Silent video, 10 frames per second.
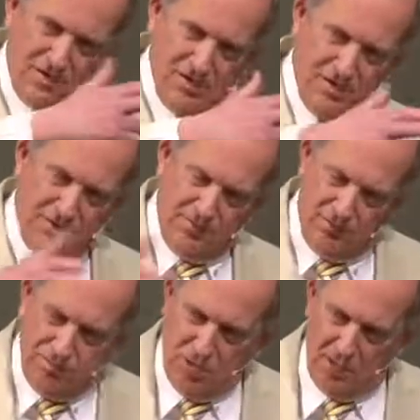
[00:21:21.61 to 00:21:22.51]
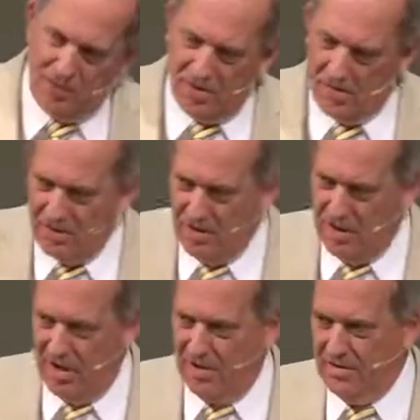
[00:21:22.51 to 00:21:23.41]
to the proper
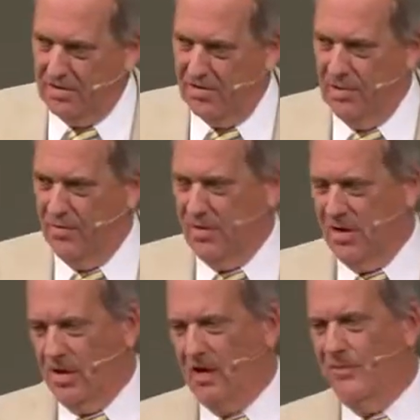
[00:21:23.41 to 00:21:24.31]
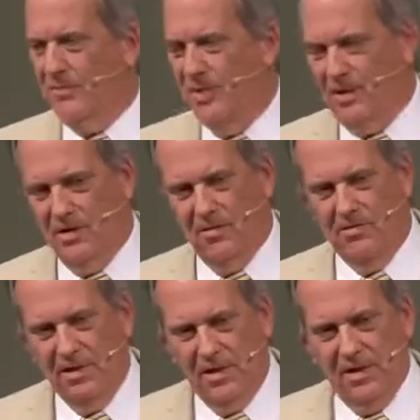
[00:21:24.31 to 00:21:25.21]
garage. So there we are at 11
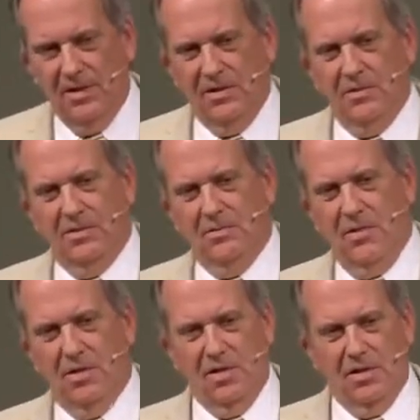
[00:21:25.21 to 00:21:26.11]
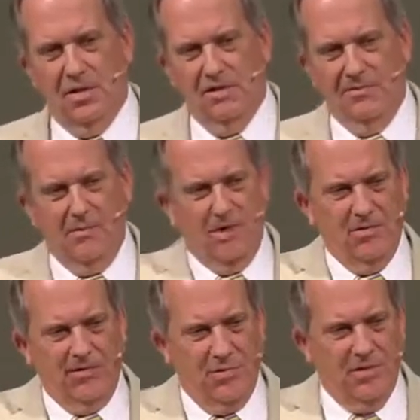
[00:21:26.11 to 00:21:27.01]
p.m., walking down, I believe it
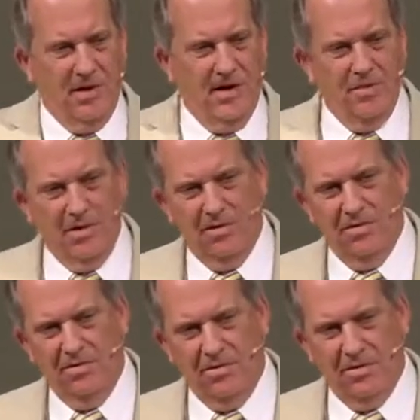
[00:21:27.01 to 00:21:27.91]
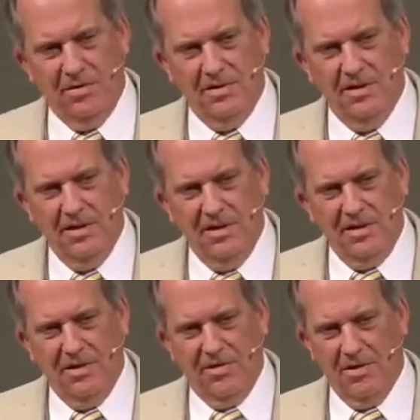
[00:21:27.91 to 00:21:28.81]
was 4th Avenue,
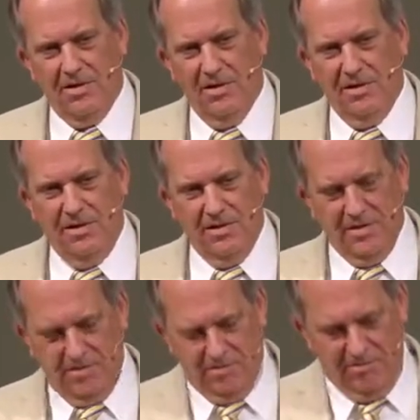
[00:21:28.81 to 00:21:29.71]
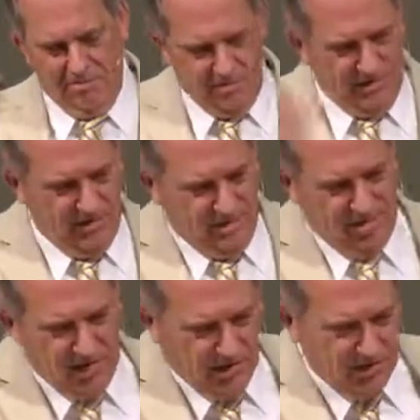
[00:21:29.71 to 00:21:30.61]
Kristen in this beautiful
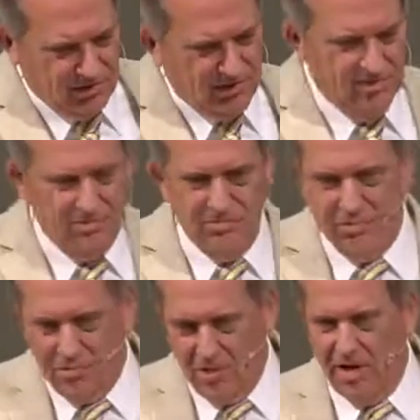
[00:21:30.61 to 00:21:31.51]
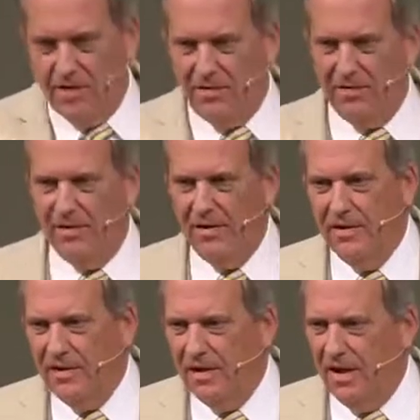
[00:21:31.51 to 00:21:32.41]
long dress,
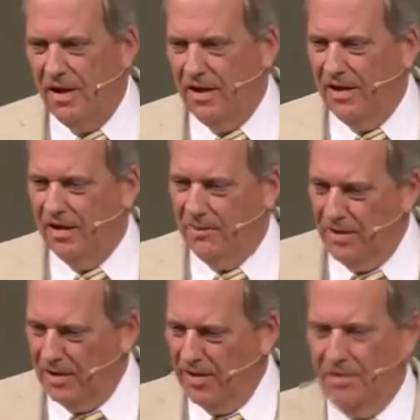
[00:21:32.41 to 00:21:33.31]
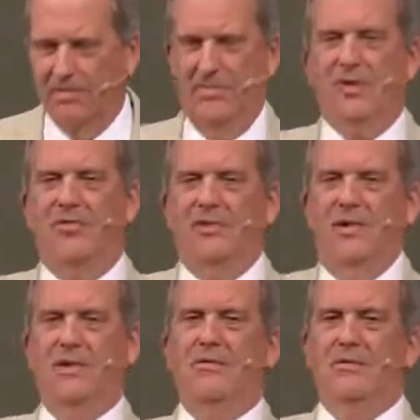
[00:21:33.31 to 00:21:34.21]
and me in a
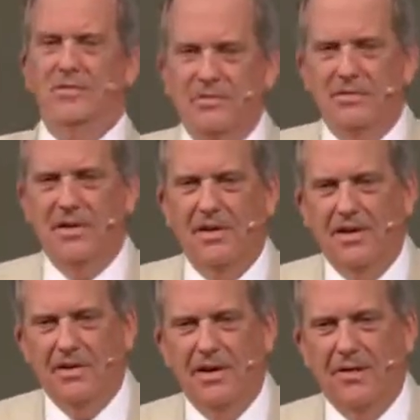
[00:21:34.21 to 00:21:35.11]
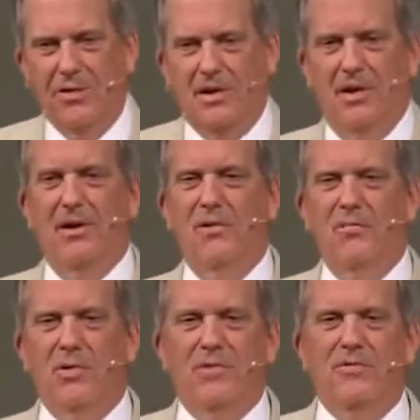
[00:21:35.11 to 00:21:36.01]
tuxedo, and we're carrying these
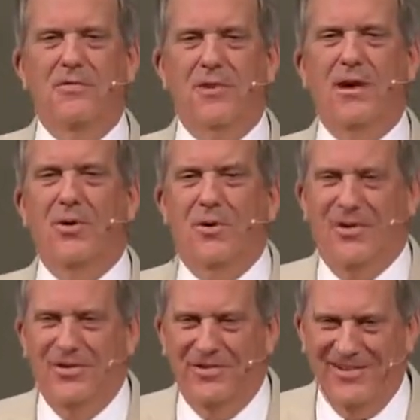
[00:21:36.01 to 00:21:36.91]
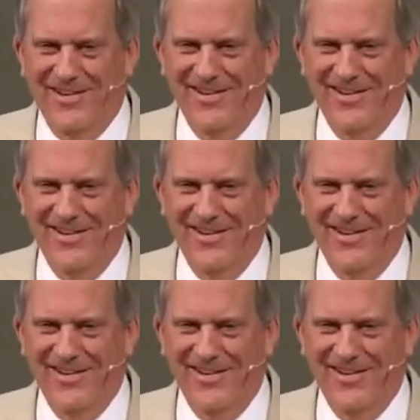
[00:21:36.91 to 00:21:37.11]
beautiful flowers.